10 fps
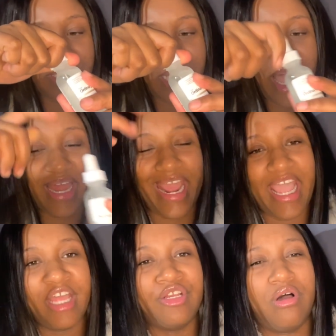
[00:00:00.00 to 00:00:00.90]
side,
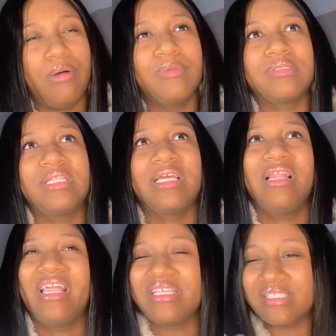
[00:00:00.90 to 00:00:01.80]
and you'll almost think
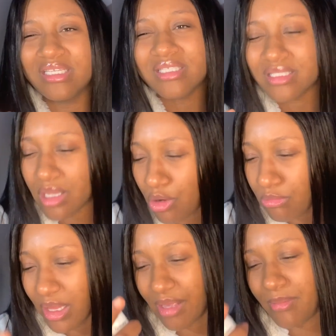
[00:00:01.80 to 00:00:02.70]
like, is this soap?
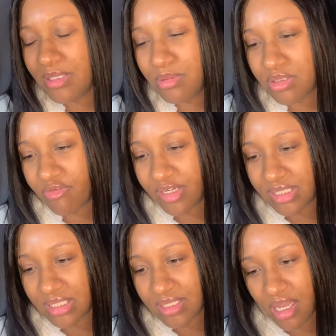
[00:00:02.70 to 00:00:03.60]
Like, am I supposed to rinse
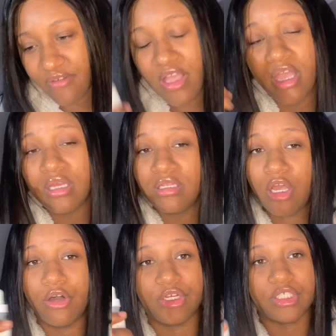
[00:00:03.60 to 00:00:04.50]
this off?
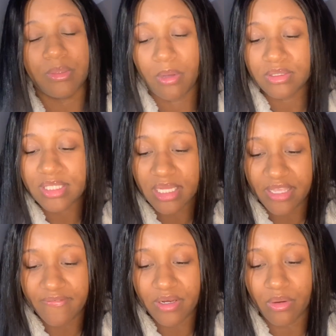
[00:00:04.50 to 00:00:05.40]
No, you're supposed to
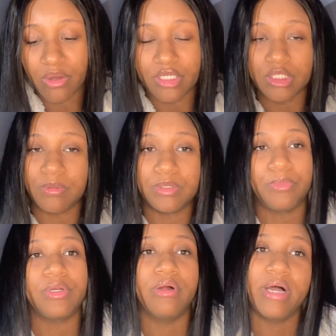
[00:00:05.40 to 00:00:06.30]
leave it on. You're supposed to
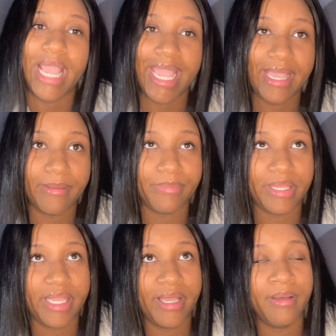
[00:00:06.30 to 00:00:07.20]
put it on AM
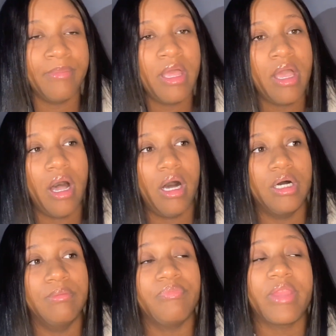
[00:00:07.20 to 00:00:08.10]
PM.
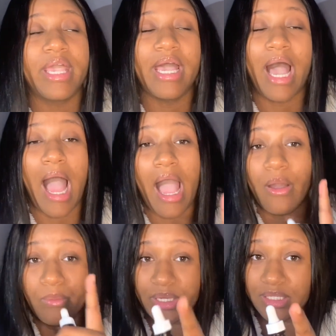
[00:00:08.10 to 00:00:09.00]
I
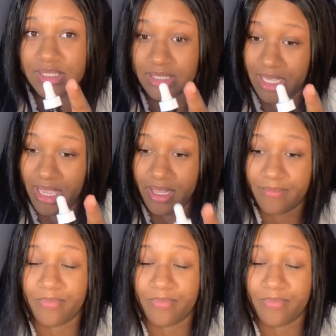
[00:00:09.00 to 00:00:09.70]
will say